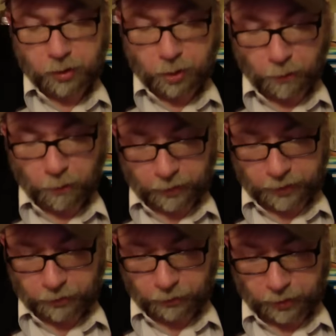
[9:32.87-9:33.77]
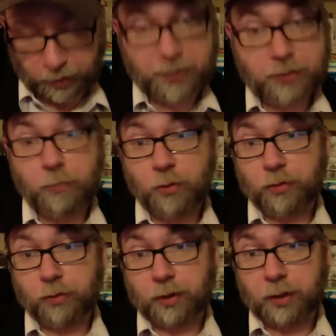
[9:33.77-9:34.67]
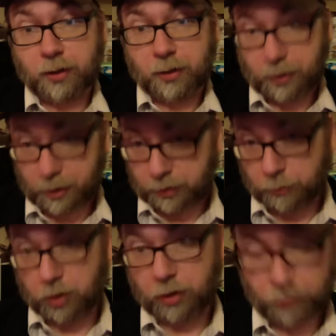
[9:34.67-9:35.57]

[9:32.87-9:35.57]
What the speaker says: Hopefully that's okay. That's more than okay. That's the Mulholland